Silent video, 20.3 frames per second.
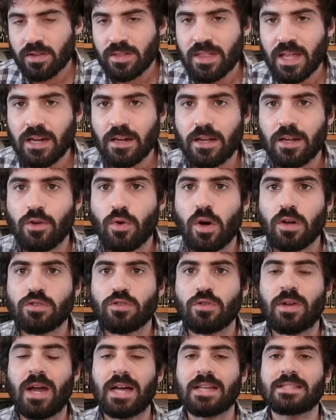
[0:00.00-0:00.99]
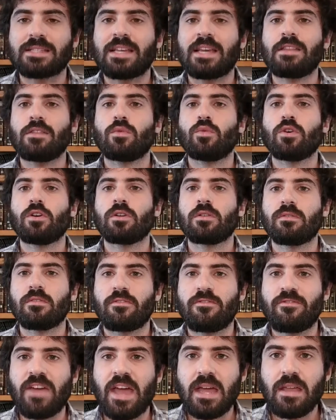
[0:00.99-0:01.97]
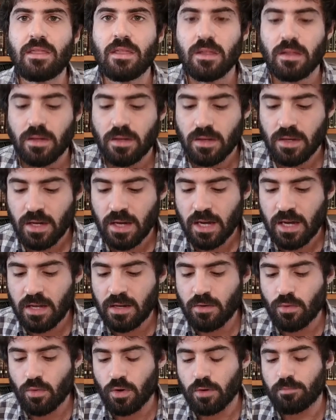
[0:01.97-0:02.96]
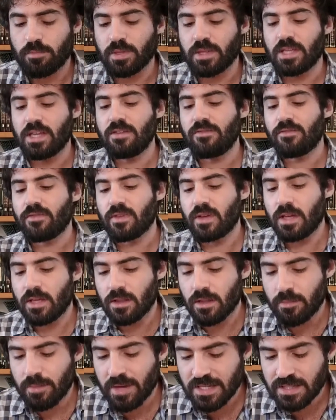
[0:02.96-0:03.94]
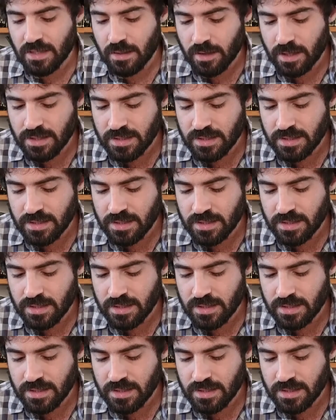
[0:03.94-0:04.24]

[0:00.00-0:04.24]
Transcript: then can you also not say the word faith in or belief in the Beis